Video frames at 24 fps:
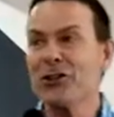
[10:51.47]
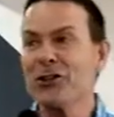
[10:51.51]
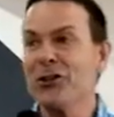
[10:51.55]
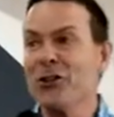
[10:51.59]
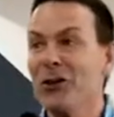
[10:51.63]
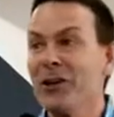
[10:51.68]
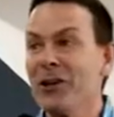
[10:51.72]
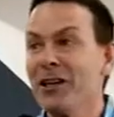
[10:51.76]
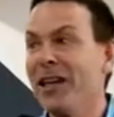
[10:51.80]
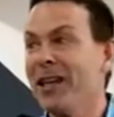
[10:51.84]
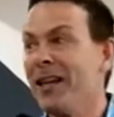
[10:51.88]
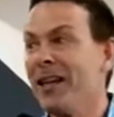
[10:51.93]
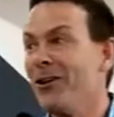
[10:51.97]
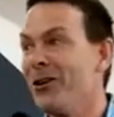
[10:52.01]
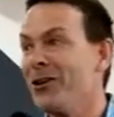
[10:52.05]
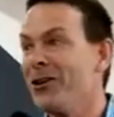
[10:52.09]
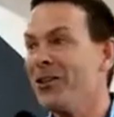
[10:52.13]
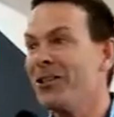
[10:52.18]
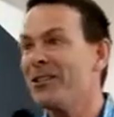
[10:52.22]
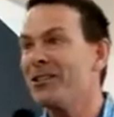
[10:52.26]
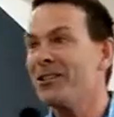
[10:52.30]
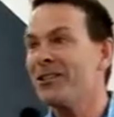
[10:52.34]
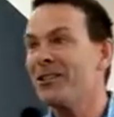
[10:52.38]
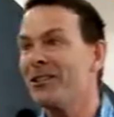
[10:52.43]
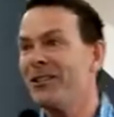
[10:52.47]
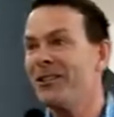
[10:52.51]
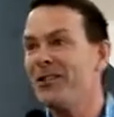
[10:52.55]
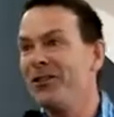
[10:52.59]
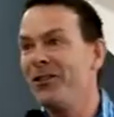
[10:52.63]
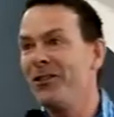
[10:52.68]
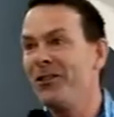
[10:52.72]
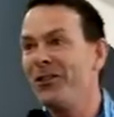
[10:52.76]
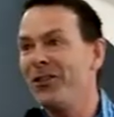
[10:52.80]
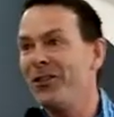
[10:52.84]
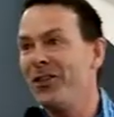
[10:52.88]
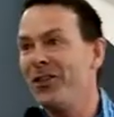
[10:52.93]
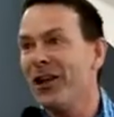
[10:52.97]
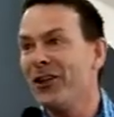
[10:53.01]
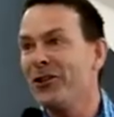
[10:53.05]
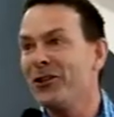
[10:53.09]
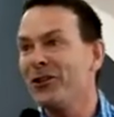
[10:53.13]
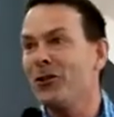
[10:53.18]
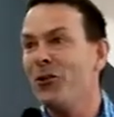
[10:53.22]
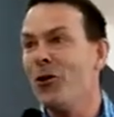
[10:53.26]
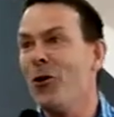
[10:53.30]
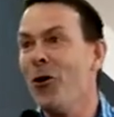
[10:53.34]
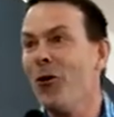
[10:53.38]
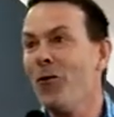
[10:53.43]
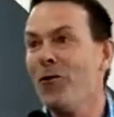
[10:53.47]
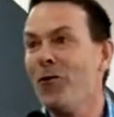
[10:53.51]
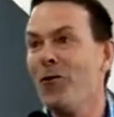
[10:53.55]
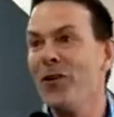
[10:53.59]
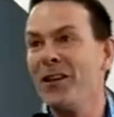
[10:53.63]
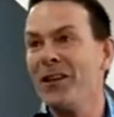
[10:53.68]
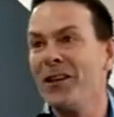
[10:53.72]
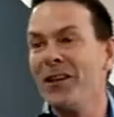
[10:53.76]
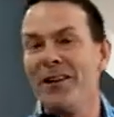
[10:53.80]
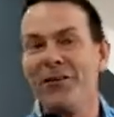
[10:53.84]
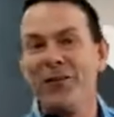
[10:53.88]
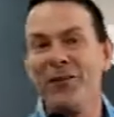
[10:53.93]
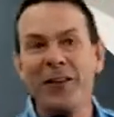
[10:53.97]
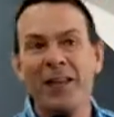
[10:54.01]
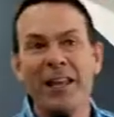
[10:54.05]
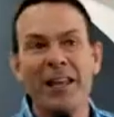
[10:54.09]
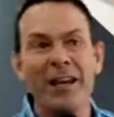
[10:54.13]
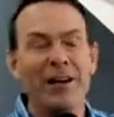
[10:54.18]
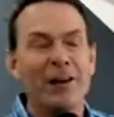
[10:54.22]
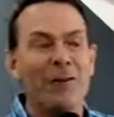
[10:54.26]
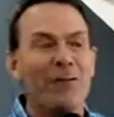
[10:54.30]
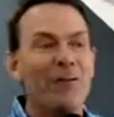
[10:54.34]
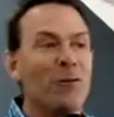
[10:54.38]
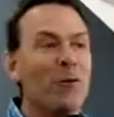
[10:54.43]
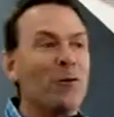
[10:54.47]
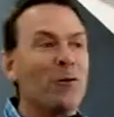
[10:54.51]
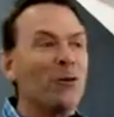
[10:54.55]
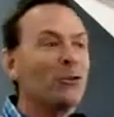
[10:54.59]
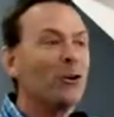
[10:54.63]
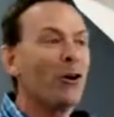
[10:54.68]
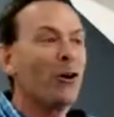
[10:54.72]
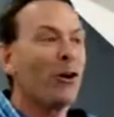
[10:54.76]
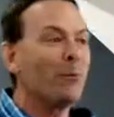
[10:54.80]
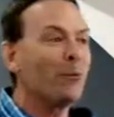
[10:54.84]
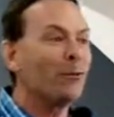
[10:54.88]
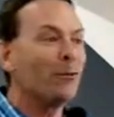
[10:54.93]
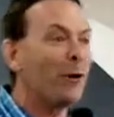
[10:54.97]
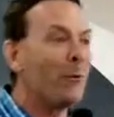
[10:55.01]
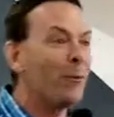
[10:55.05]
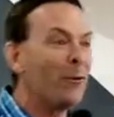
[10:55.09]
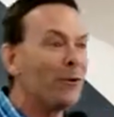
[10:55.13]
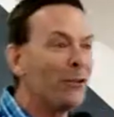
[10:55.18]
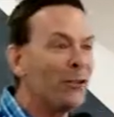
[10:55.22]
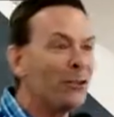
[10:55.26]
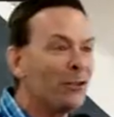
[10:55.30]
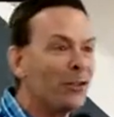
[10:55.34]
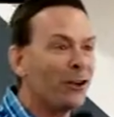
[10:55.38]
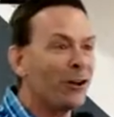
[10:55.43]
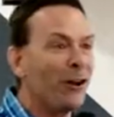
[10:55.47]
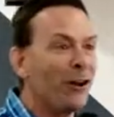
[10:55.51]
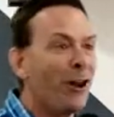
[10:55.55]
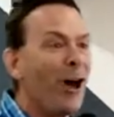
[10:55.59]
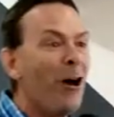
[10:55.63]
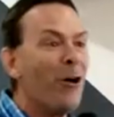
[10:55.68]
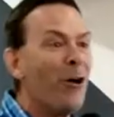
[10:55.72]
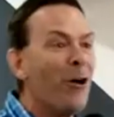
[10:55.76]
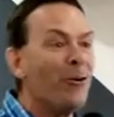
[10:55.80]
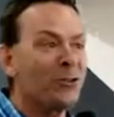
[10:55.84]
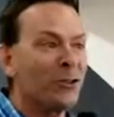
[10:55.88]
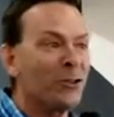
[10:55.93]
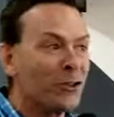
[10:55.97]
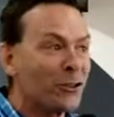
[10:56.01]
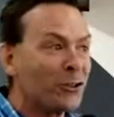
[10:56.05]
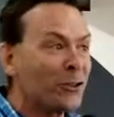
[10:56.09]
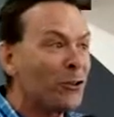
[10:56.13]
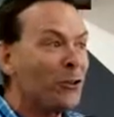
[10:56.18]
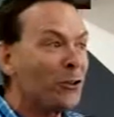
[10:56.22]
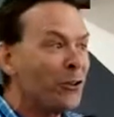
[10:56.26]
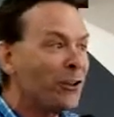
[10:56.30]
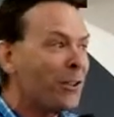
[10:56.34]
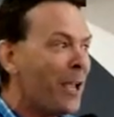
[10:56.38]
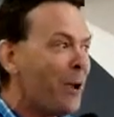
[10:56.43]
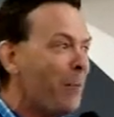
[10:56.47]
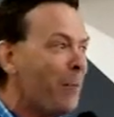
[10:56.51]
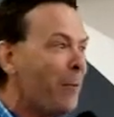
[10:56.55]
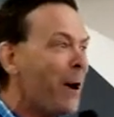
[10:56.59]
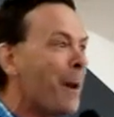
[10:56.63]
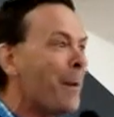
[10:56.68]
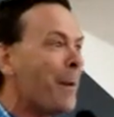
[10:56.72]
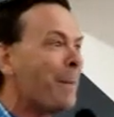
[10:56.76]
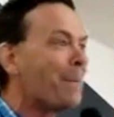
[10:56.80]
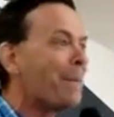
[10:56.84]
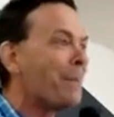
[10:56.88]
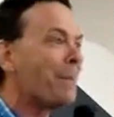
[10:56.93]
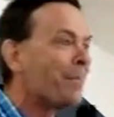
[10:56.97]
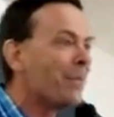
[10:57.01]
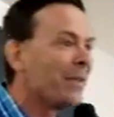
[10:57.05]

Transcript: couldn't get a door for getting a full-time job. I just closed. I just couldn't get one.